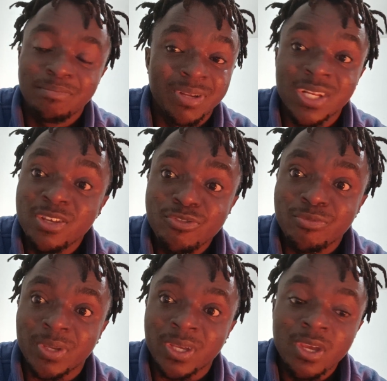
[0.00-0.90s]

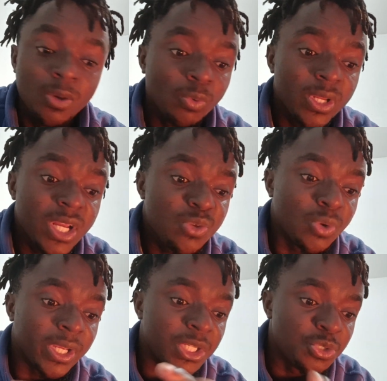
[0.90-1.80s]
Believe me, whether
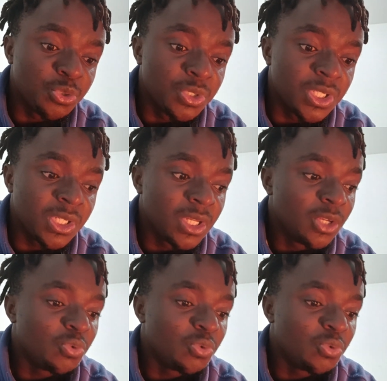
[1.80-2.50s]
you are a choosing,